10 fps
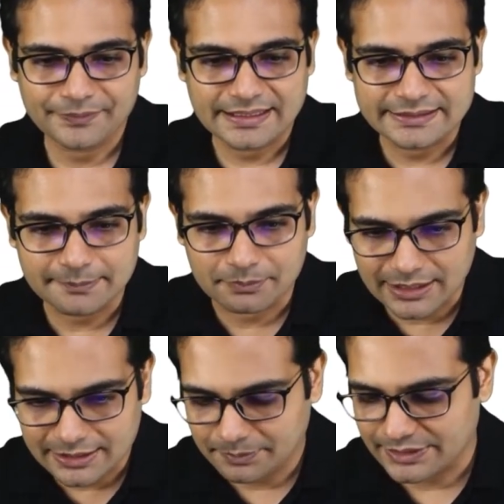The
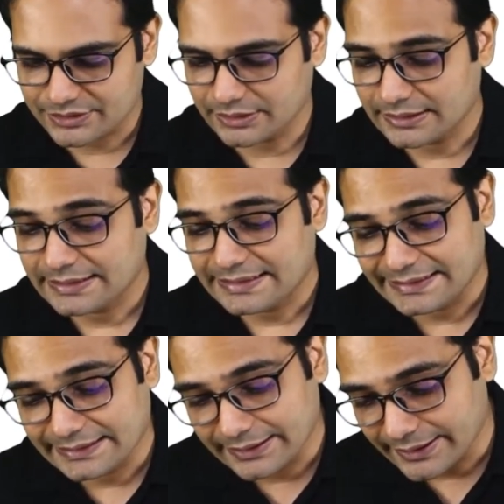blood pressure
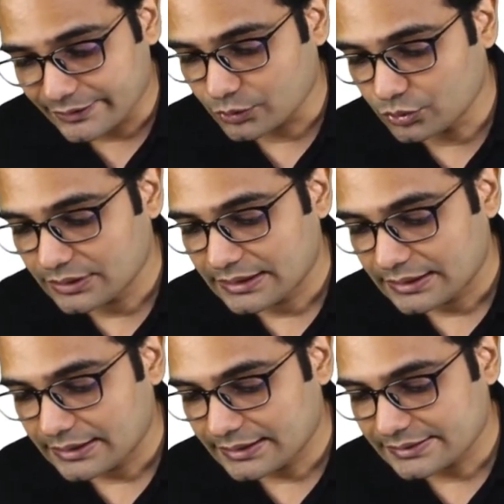in grade 2
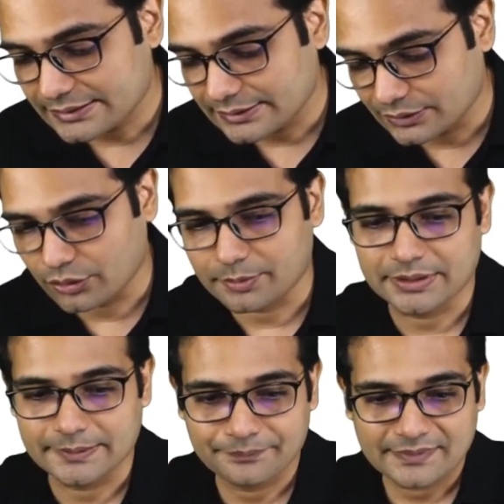is normal.
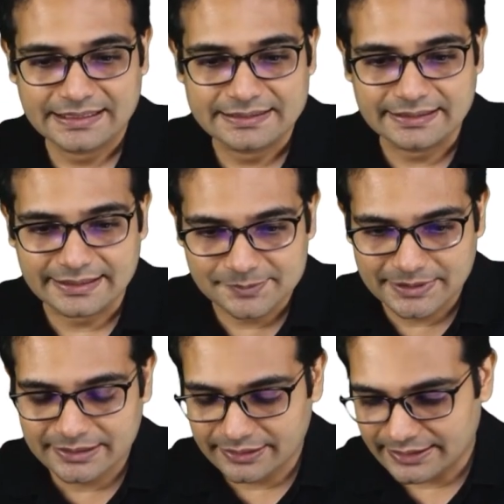The
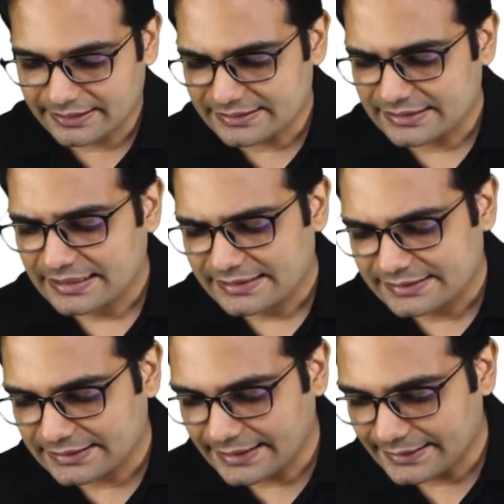respiratory rate is
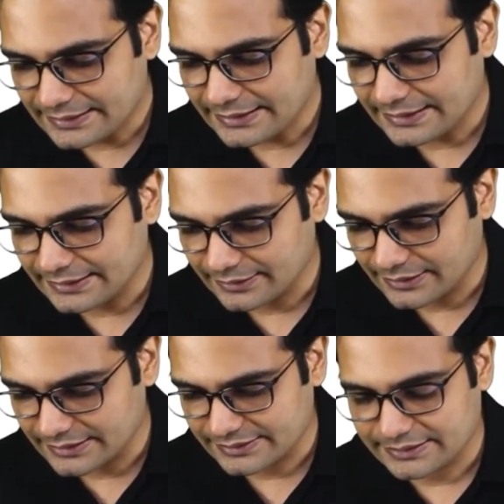slightly
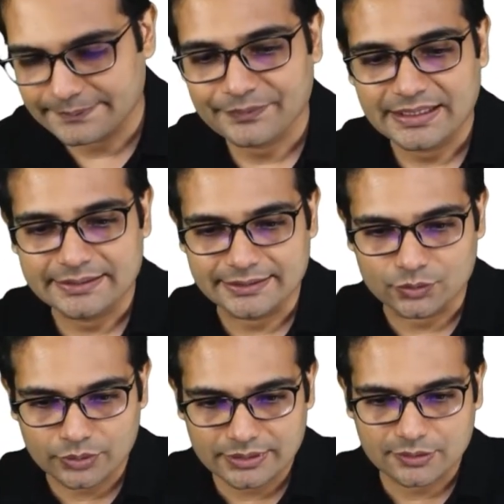increased. The
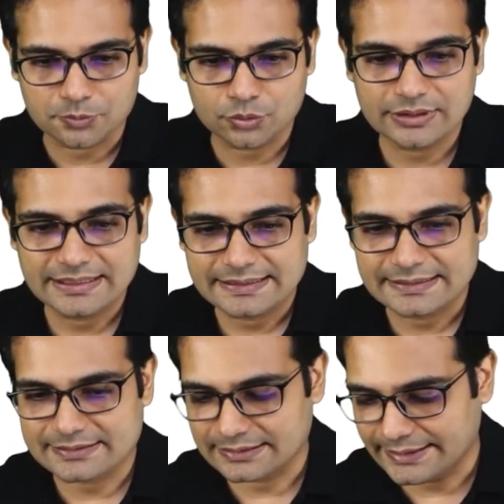urine output is
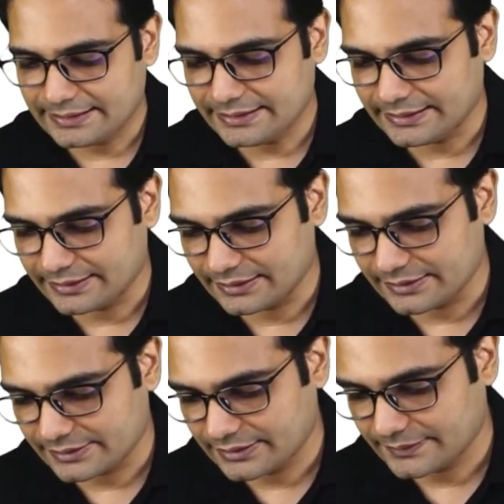slightly decreased.